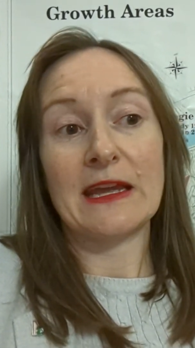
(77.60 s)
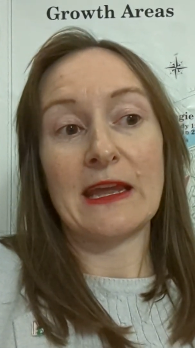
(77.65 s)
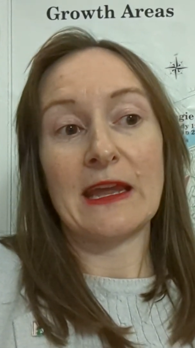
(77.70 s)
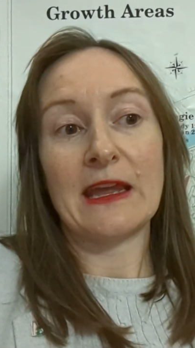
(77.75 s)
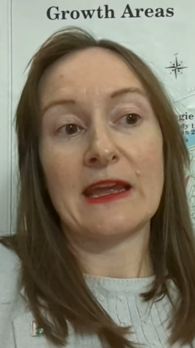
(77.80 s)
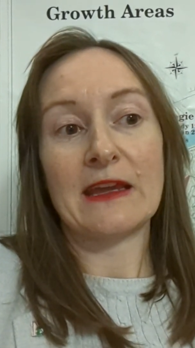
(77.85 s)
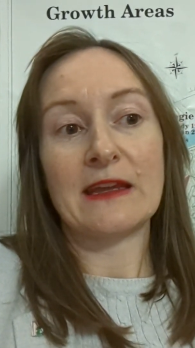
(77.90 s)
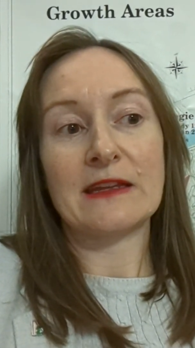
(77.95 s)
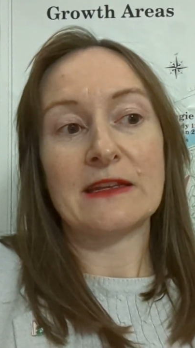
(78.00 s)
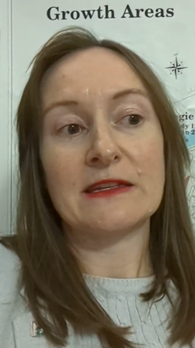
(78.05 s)

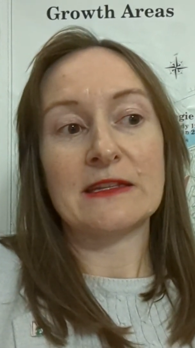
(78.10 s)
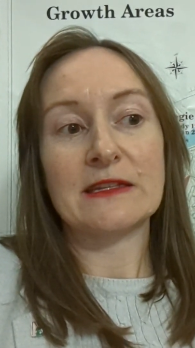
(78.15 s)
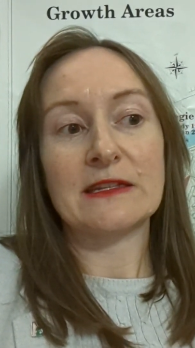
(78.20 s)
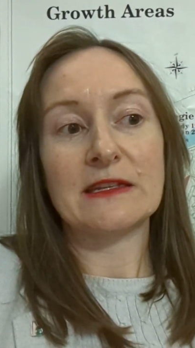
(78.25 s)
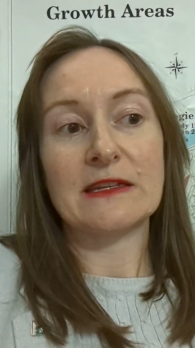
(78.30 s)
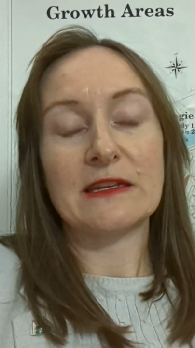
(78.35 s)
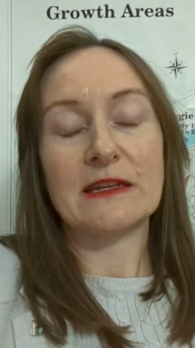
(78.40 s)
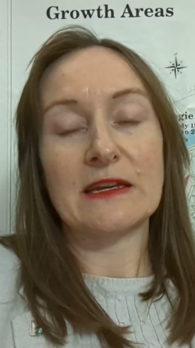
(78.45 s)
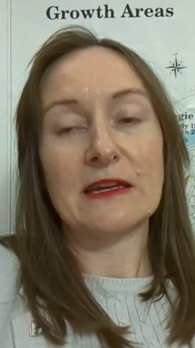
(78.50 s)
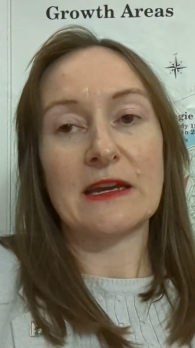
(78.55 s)
And
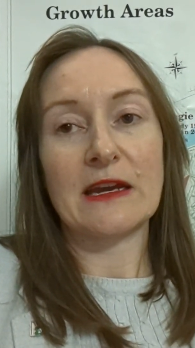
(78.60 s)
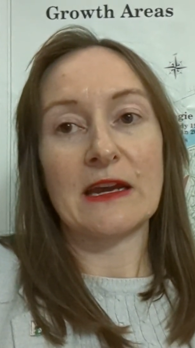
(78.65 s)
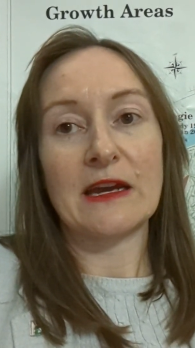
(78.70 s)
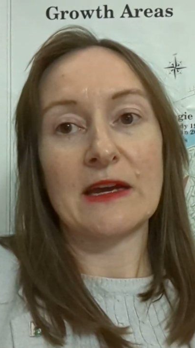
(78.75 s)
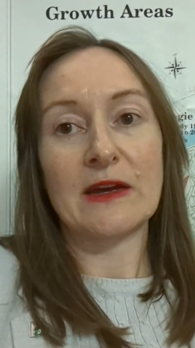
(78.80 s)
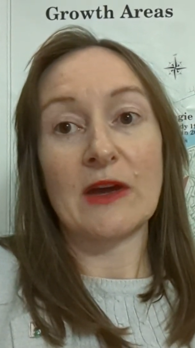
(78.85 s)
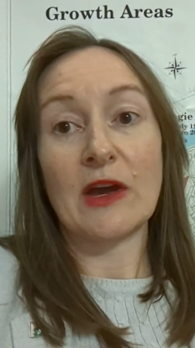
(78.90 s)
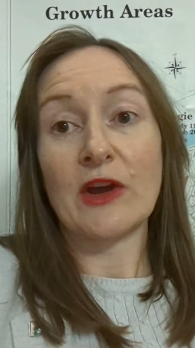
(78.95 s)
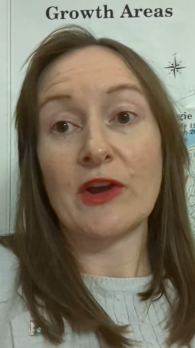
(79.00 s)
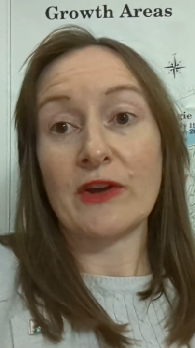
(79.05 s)
uh,
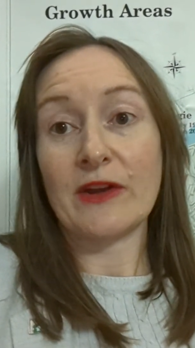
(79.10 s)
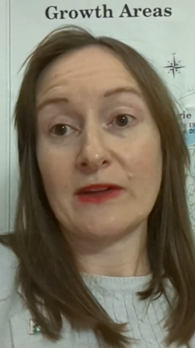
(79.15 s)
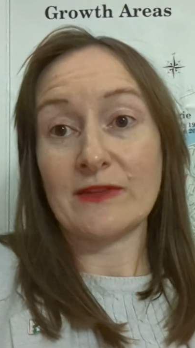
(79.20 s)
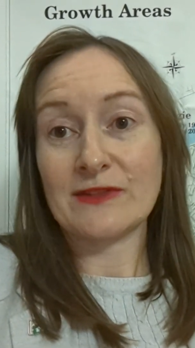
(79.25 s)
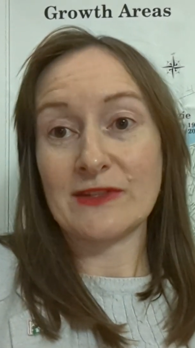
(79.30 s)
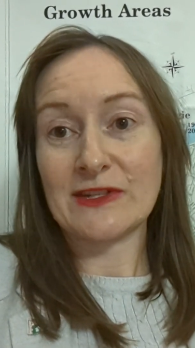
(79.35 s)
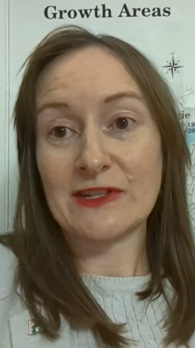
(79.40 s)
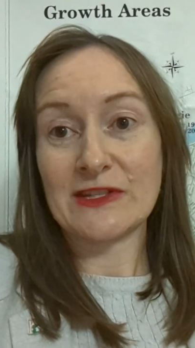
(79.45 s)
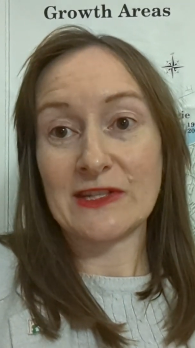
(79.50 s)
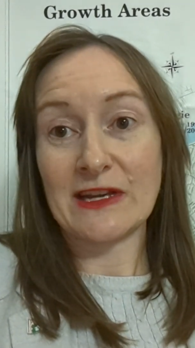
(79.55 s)
our
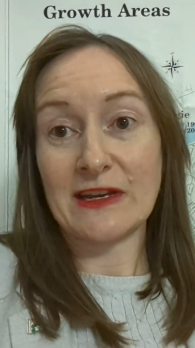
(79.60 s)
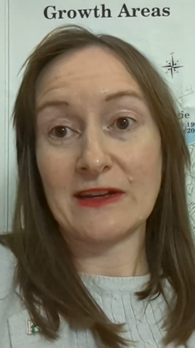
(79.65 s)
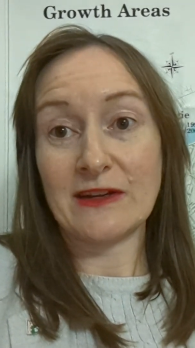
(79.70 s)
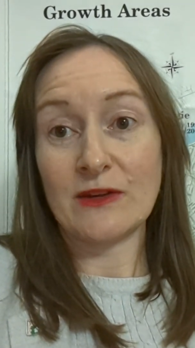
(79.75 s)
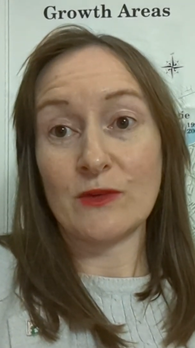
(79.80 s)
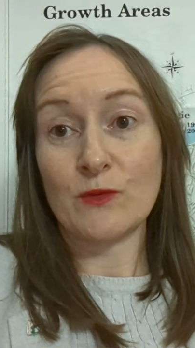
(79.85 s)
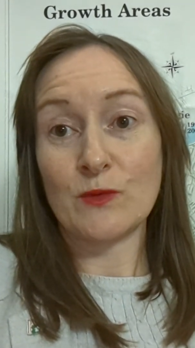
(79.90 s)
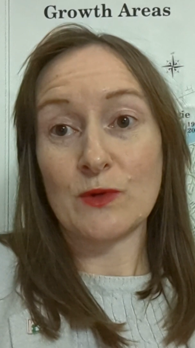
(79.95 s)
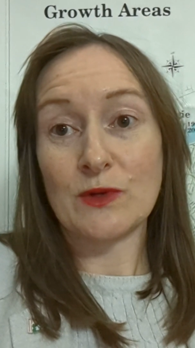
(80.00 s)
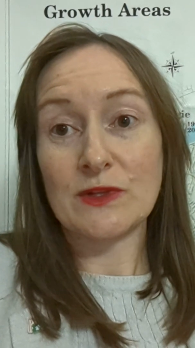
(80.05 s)
Housing Design
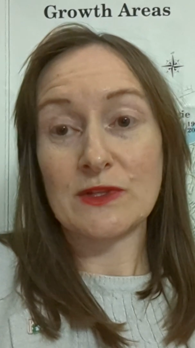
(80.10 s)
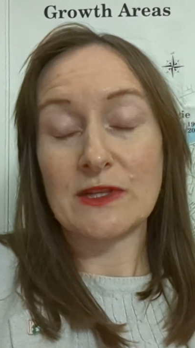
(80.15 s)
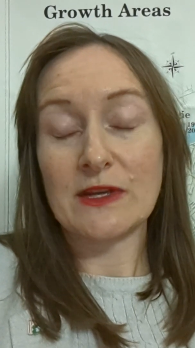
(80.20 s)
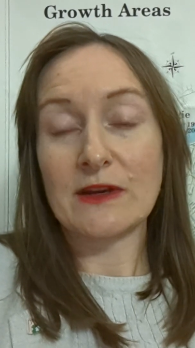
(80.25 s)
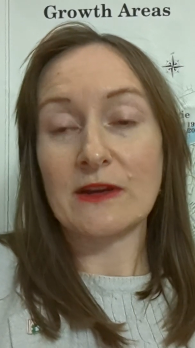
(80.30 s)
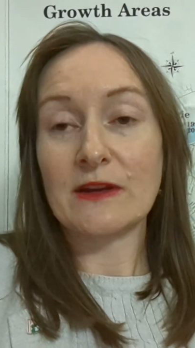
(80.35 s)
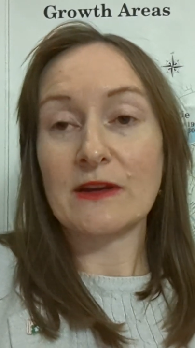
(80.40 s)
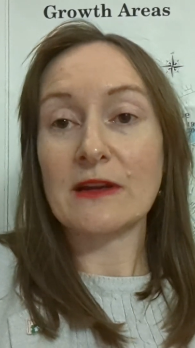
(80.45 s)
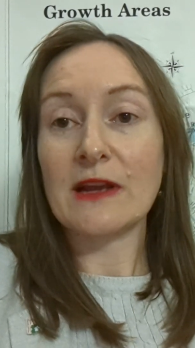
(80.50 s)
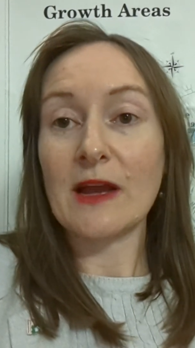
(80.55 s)
Awards
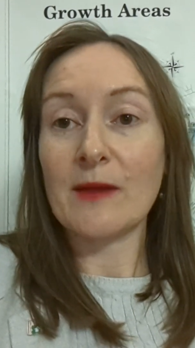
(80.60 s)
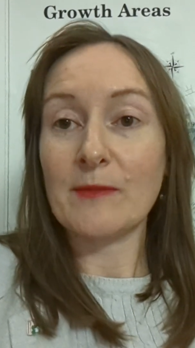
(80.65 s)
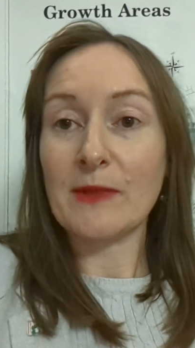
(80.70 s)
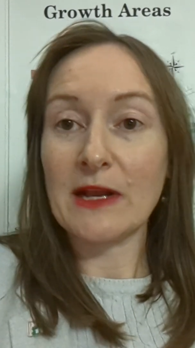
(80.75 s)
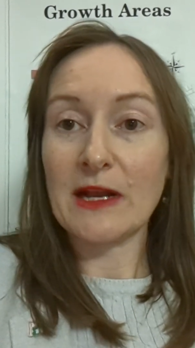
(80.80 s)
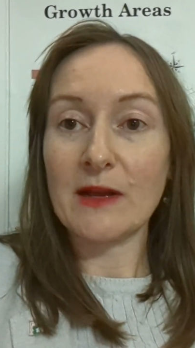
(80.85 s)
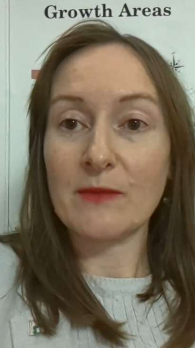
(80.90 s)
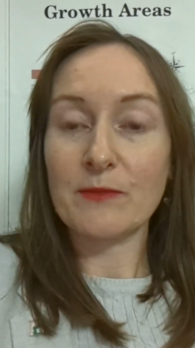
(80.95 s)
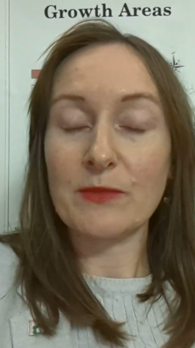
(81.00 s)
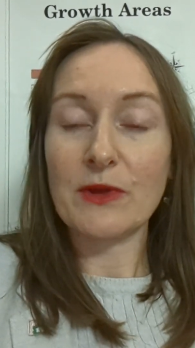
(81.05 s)
are coming
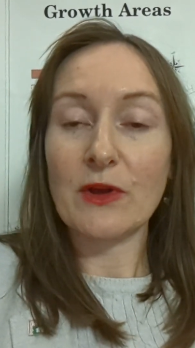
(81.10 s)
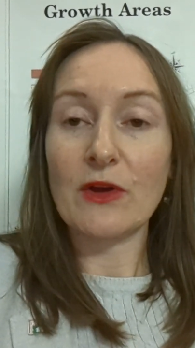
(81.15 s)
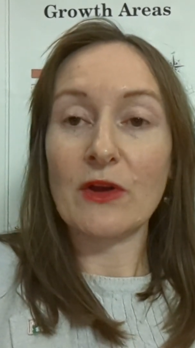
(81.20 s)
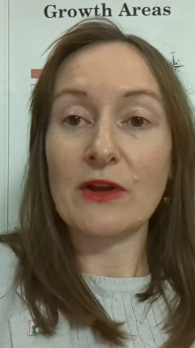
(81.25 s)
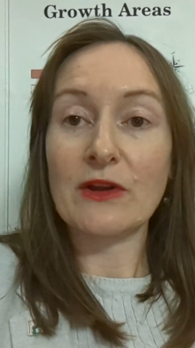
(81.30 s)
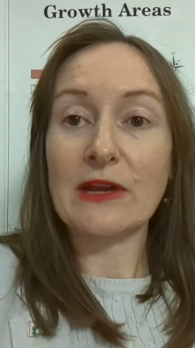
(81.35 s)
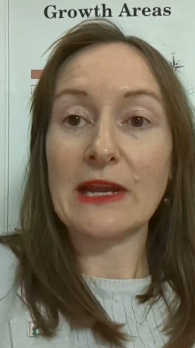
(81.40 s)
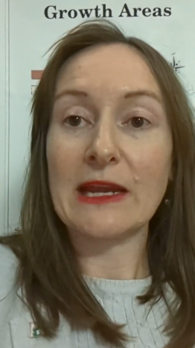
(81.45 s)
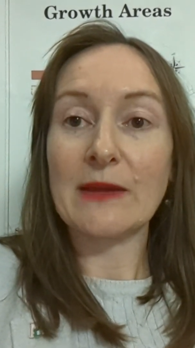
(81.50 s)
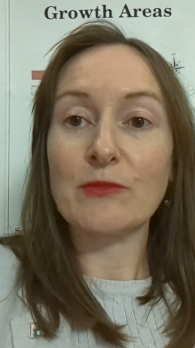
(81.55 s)
up
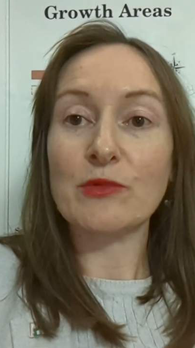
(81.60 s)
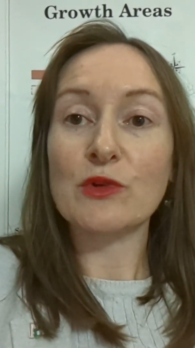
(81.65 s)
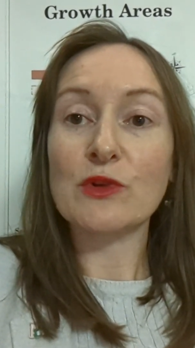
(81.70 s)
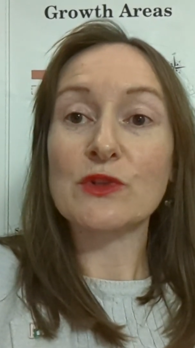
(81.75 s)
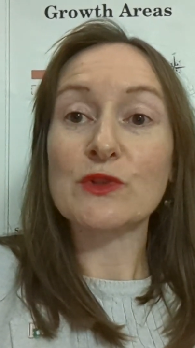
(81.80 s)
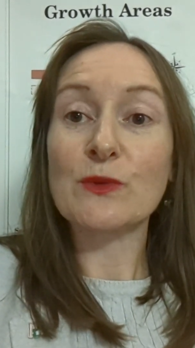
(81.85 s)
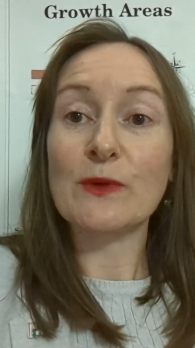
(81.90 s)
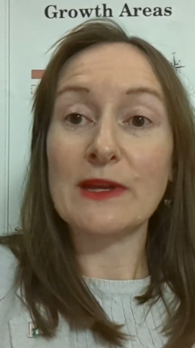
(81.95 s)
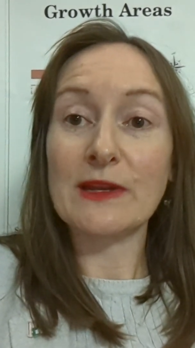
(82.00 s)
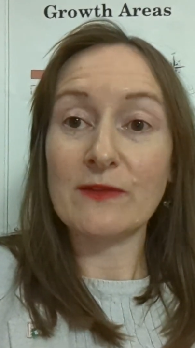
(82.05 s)
on April
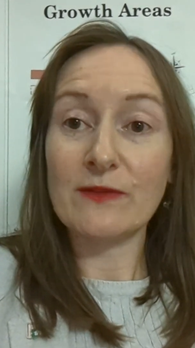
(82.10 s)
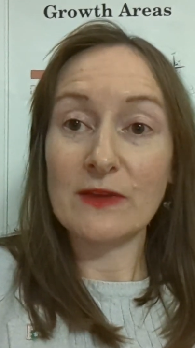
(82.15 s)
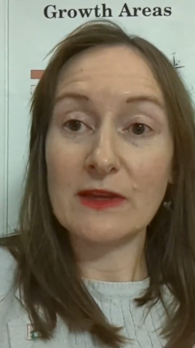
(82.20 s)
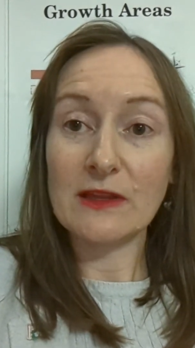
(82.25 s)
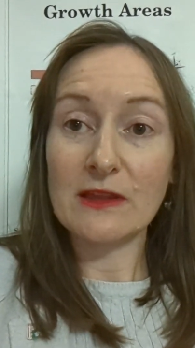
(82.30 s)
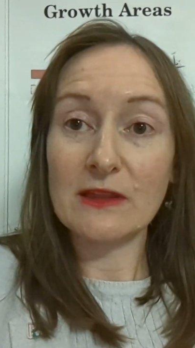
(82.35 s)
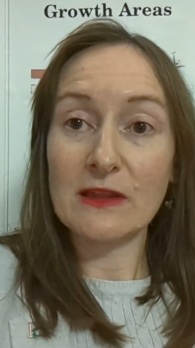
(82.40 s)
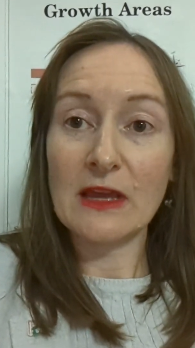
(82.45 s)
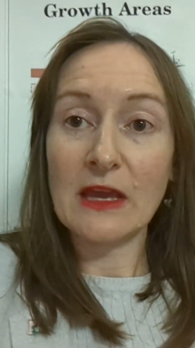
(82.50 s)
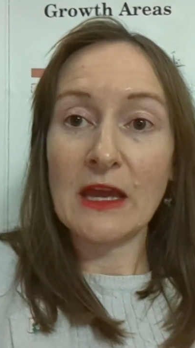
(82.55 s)
25th.